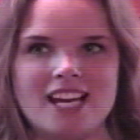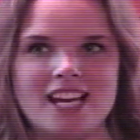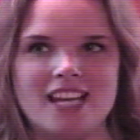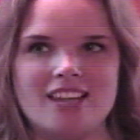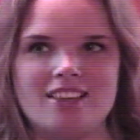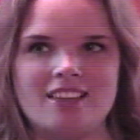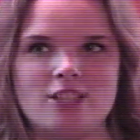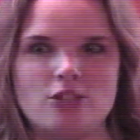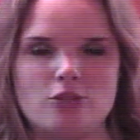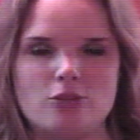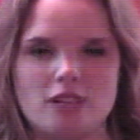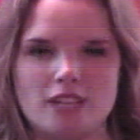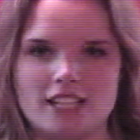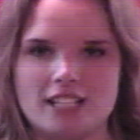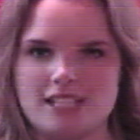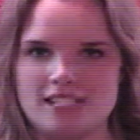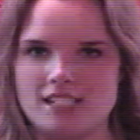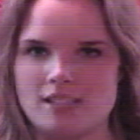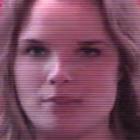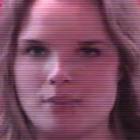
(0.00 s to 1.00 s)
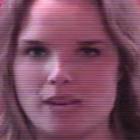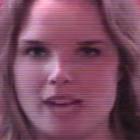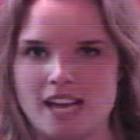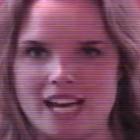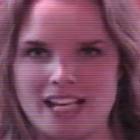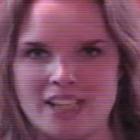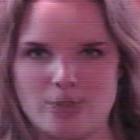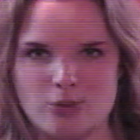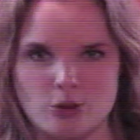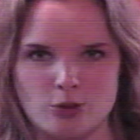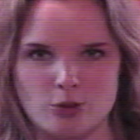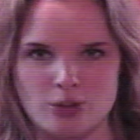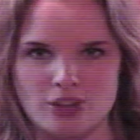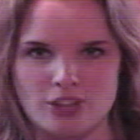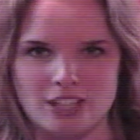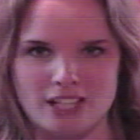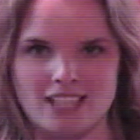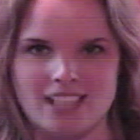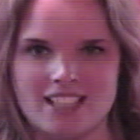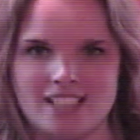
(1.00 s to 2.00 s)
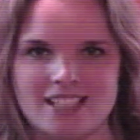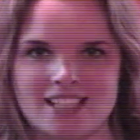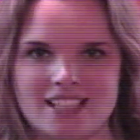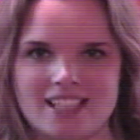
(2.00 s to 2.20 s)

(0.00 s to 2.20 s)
and then you realise it's a behavioural thing.